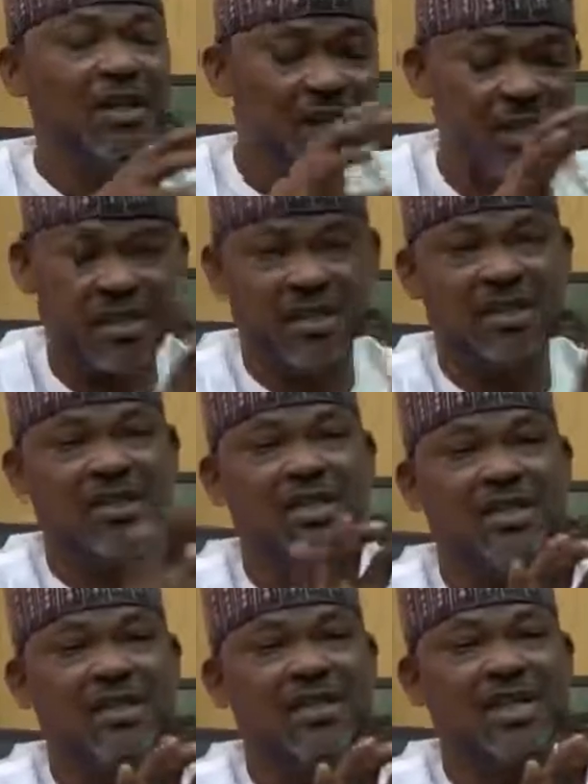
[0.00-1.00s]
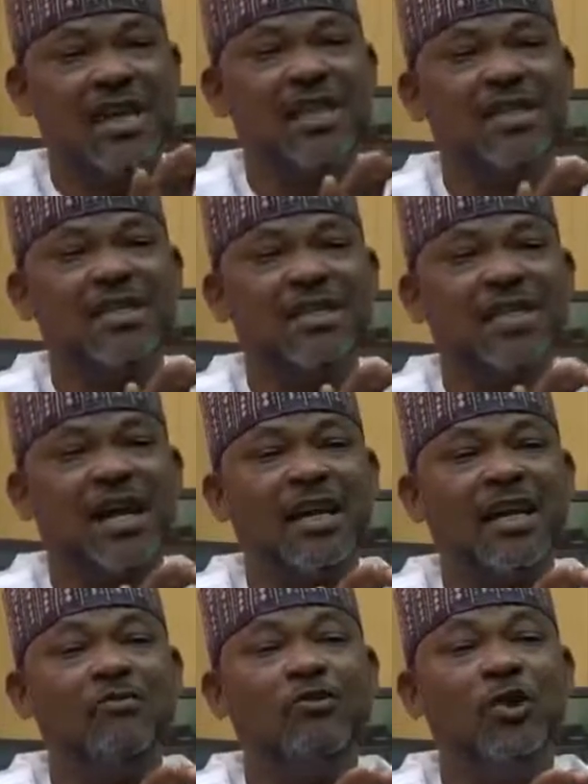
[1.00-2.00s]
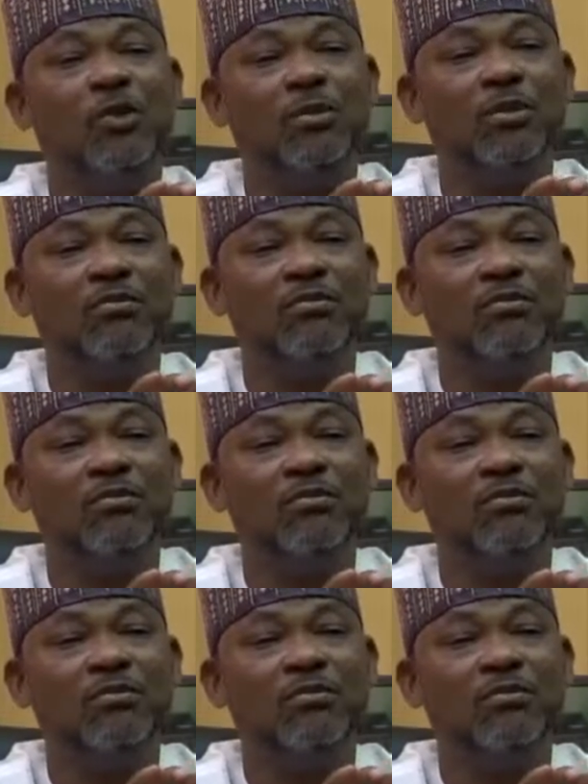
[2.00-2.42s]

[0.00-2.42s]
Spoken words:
is in an envelope.